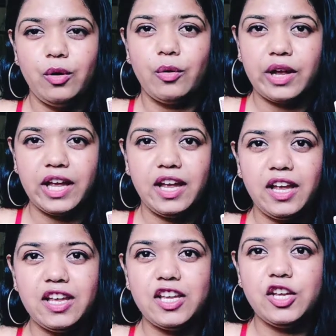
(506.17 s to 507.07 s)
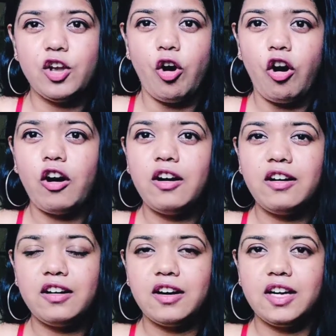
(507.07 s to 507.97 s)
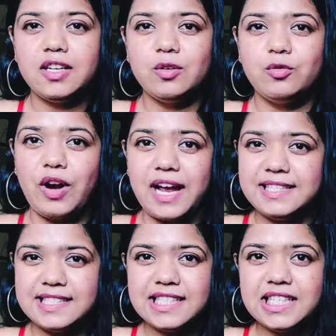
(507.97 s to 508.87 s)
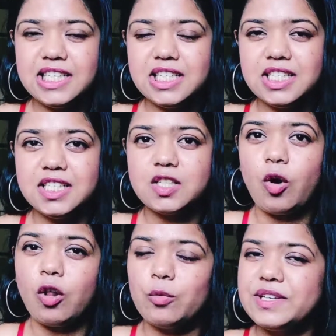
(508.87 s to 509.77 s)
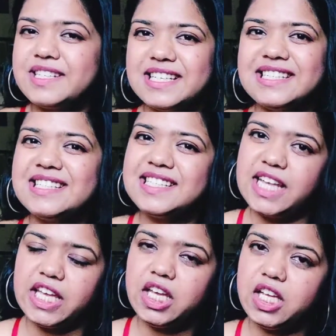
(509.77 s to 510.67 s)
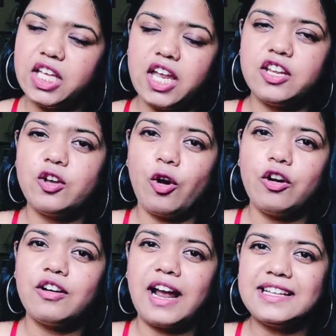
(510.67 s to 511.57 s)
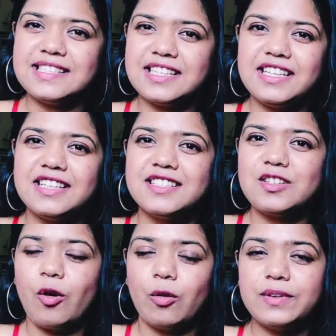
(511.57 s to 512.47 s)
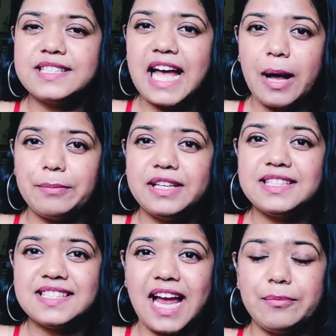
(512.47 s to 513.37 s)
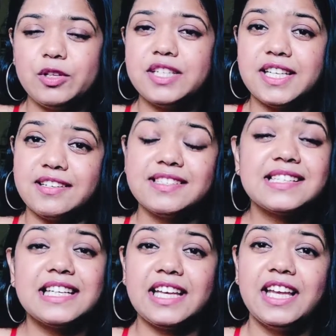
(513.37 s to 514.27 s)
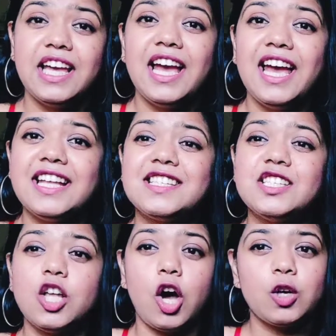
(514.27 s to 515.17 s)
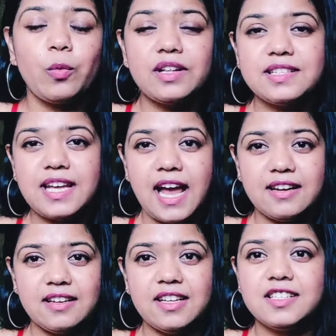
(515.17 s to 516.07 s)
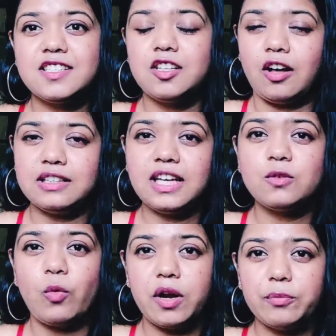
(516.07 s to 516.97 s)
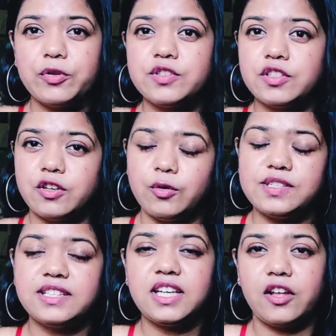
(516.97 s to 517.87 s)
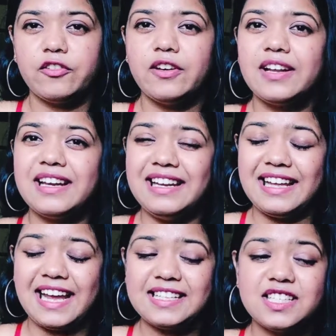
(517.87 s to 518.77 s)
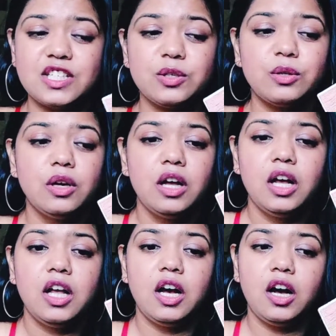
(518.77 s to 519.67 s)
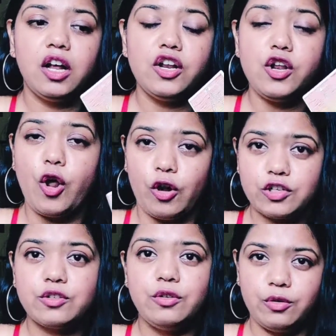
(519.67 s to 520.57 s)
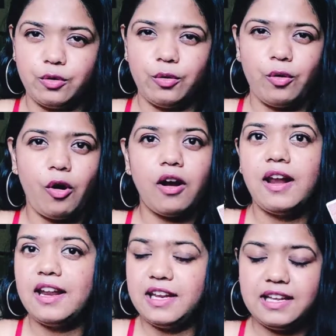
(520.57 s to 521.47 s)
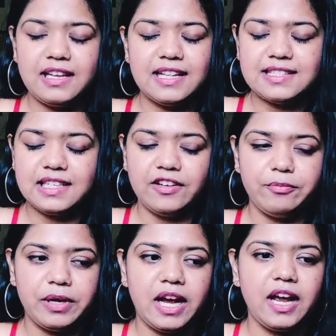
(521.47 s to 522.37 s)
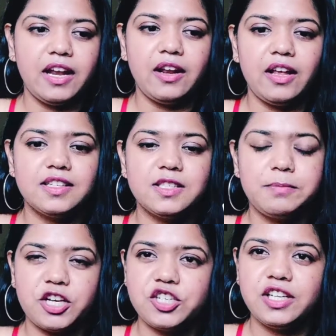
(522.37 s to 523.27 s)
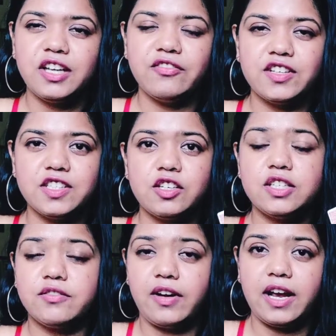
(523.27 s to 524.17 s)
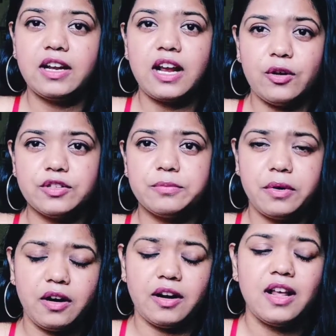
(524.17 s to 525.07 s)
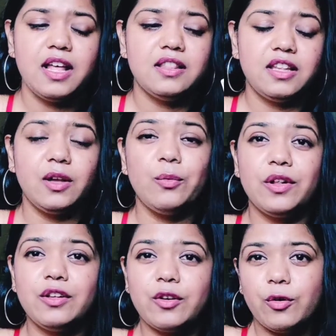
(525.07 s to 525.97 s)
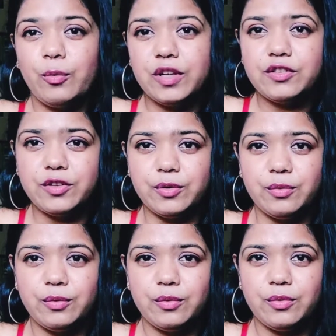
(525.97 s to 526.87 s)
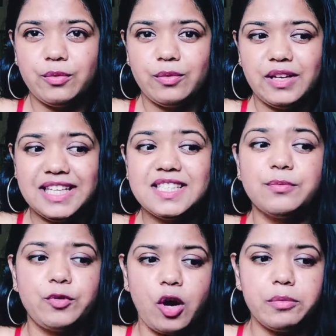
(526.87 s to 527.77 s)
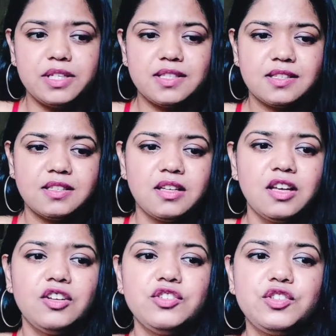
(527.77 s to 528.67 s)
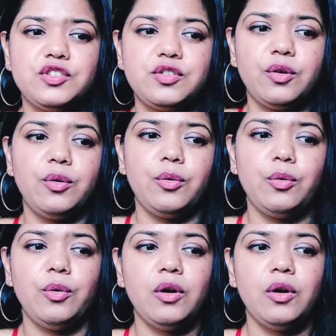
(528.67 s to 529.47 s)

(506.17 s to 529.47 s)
Okay, your rising is always in sync, and your rising is always happening simultaneously. It's not one-sided. It's not that one person grows and the other gets to not grow or gets left behind. Especially if it's a divine counterpart, they will grow with you. It's a promise. So